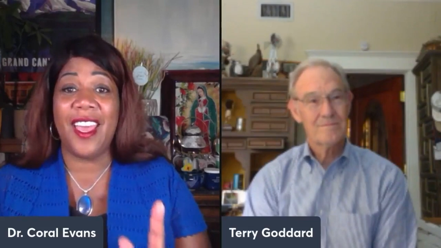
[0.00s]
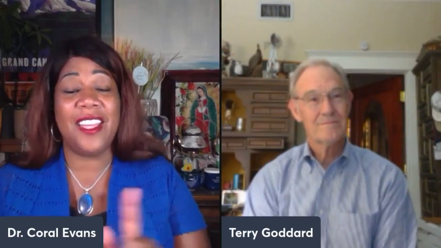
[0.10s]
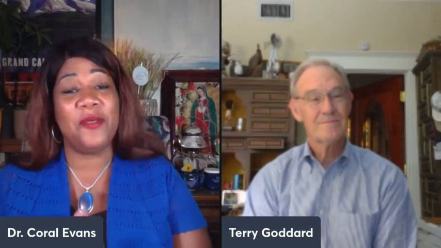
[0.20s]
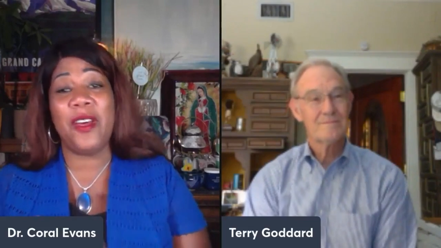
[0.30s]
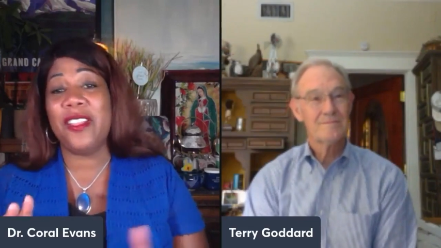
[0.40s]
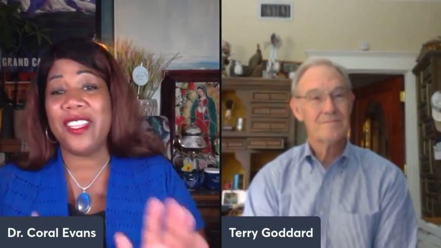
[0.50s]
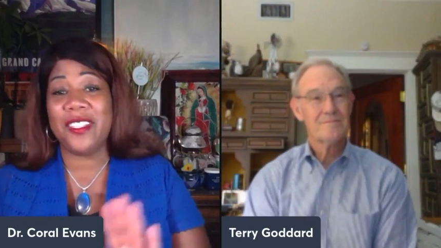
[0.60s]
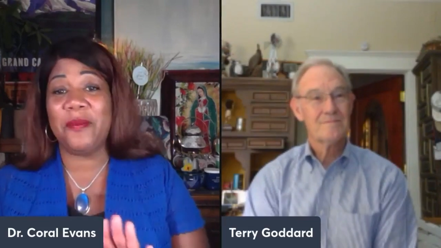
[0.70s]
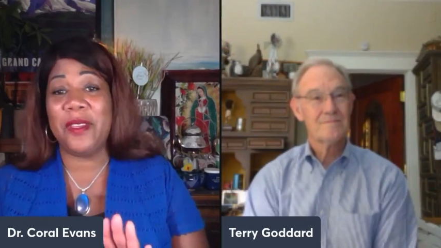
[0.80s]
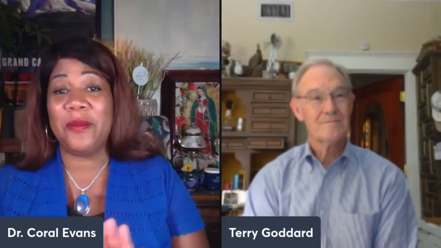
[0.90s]
Speaker 1: as well as
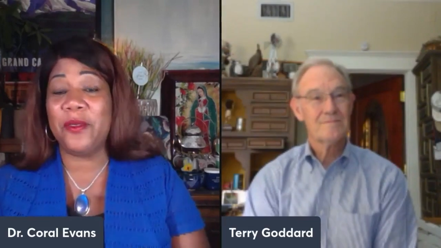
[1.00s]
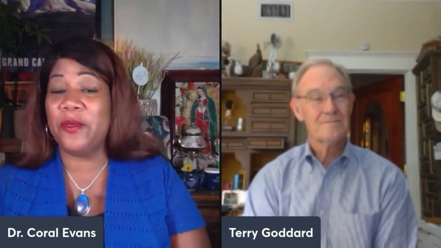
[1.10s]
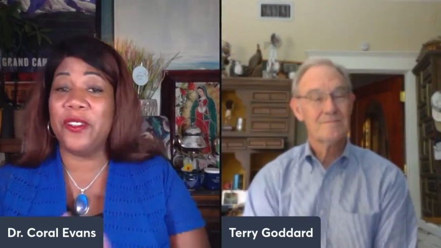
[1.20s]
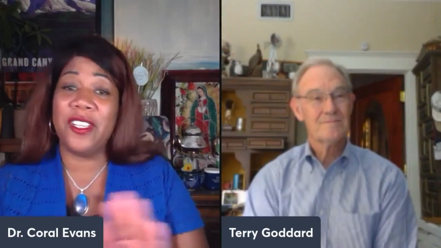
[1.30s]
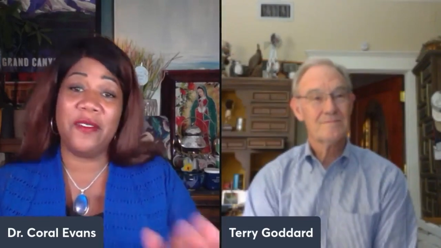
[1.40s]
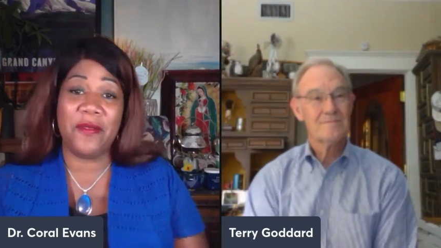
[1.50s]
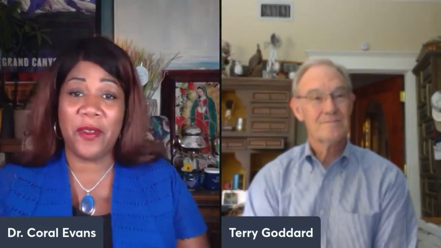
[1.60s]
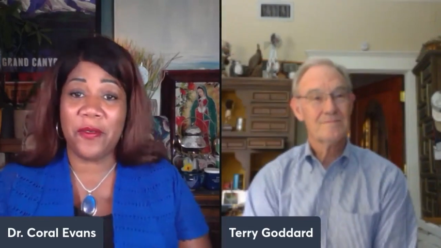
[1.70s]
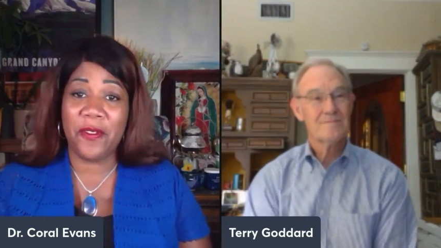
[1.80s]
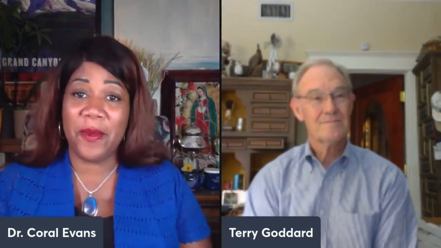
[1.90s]
the people who couldn't
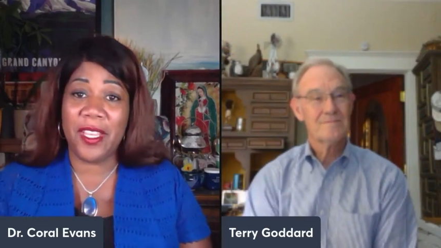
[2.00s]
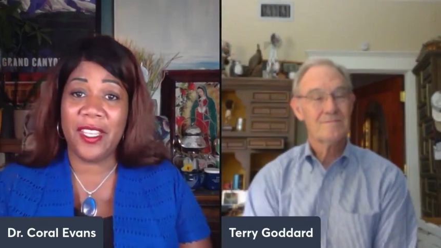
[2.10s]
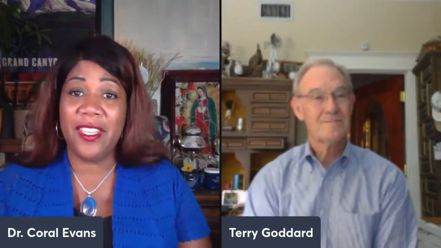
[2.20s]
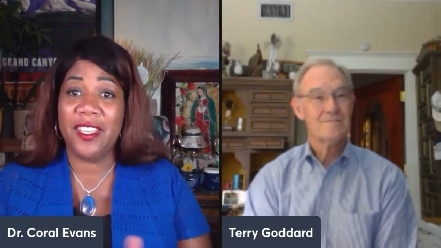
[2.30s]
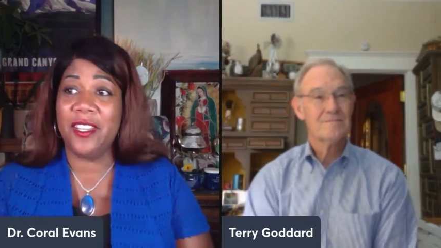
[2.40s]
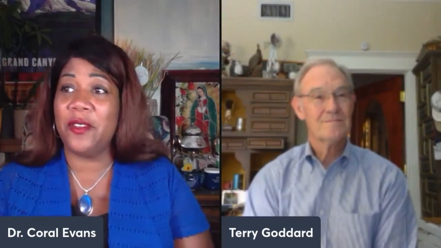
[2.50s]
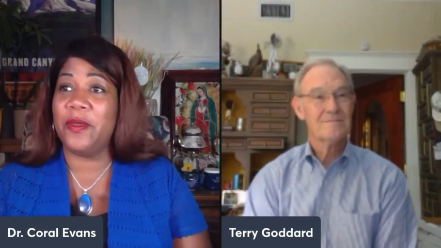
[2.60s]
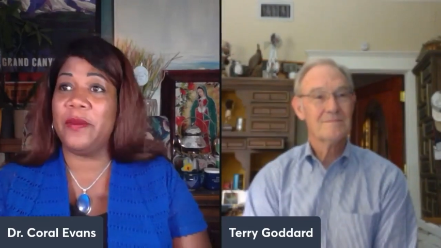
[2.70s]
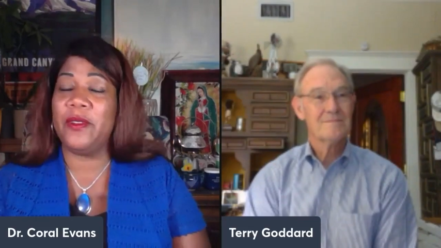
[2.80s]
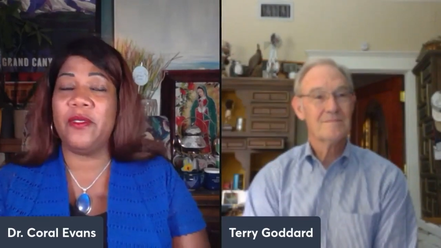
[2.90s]
vote for me, you know,
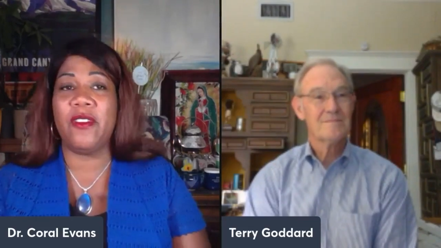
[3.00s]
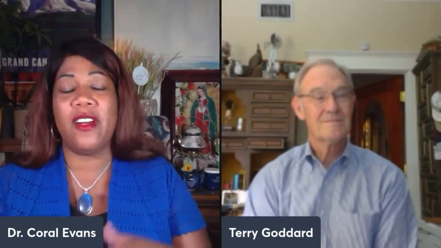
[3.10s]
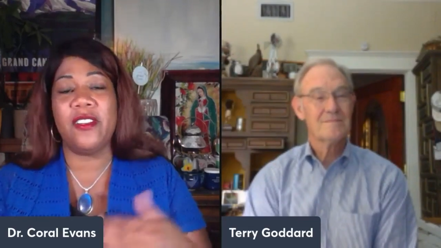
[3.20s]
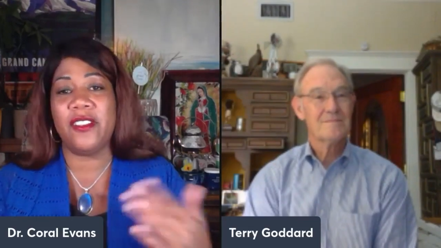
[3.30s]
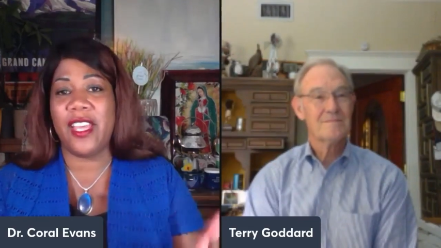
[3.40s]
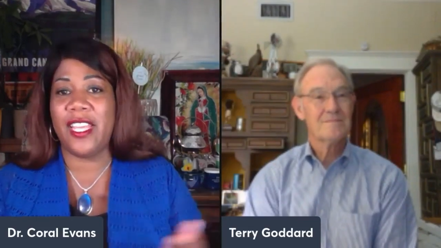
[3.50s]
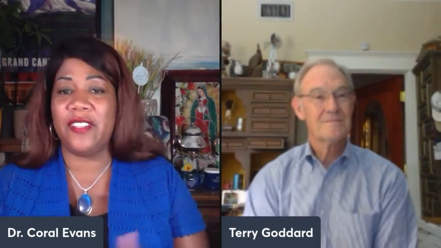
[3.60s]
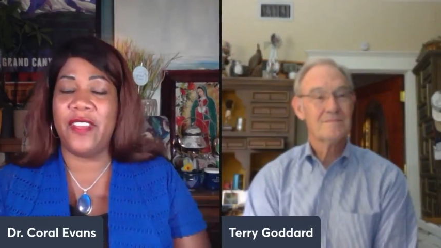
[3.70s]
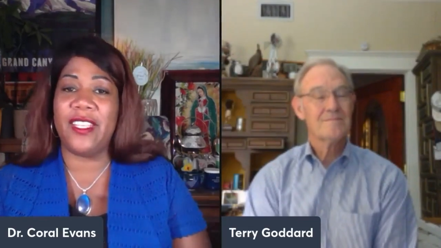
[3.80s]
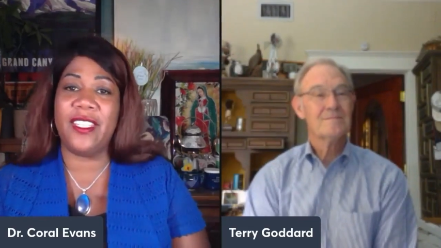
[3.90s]
people who are under the age
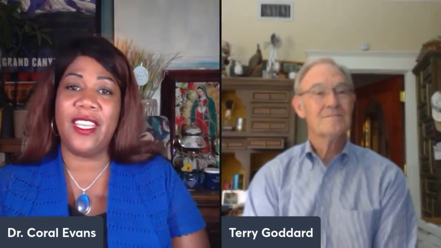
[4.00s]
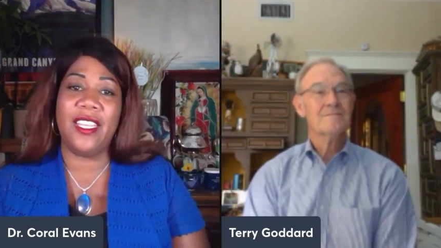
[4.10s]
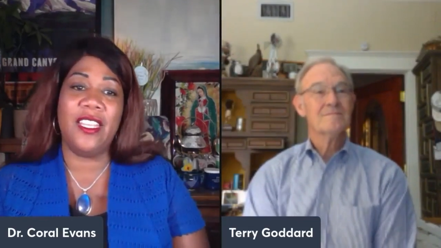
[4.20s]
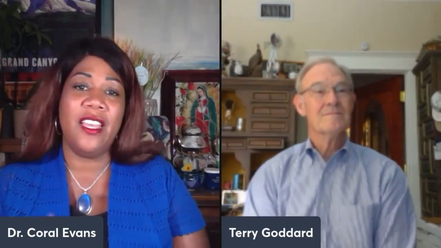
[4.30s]
of 18,